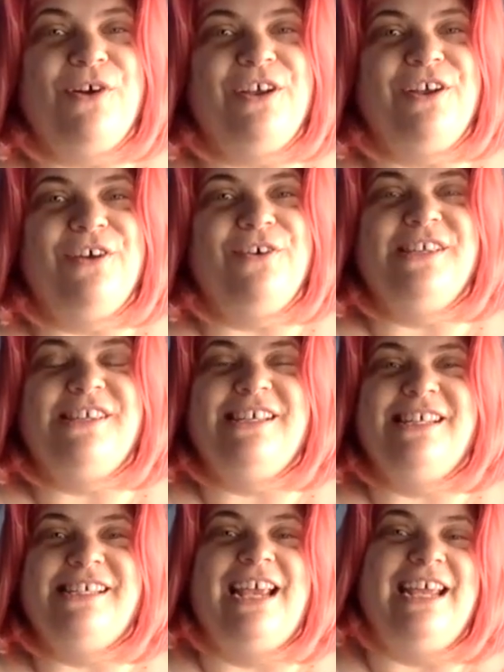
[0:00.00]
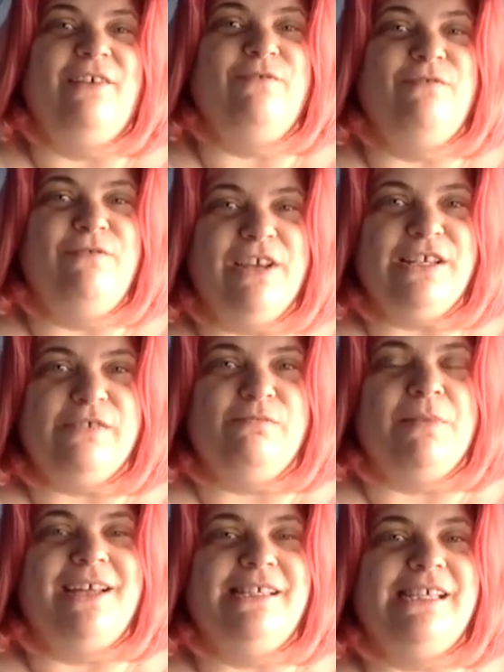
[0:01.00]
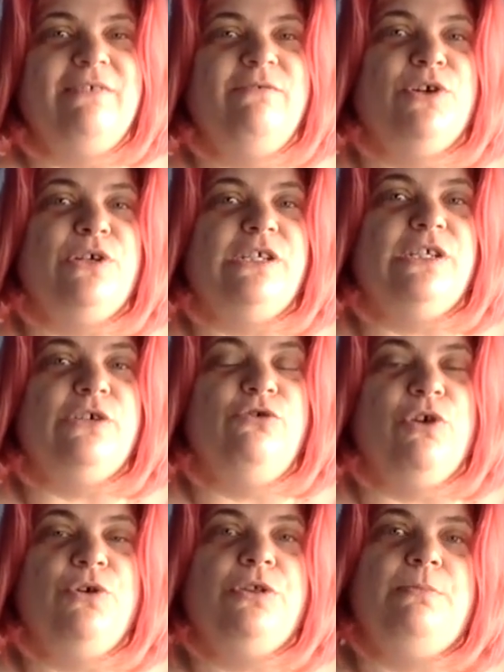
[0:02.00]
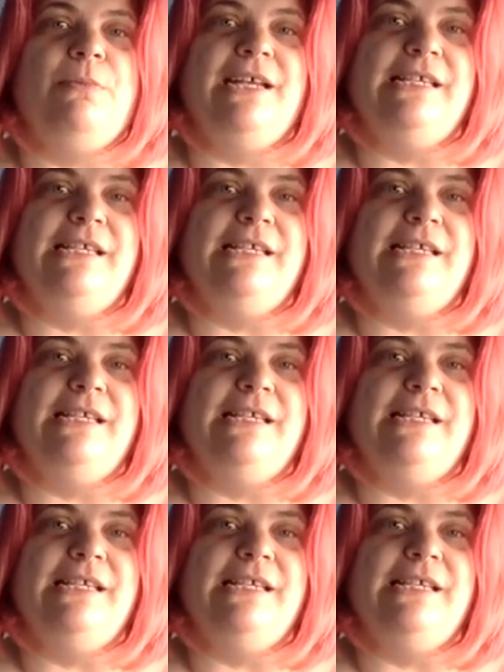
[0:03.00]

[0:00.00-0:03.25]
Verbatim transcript: this idea of fixed mindset versus growth mindset.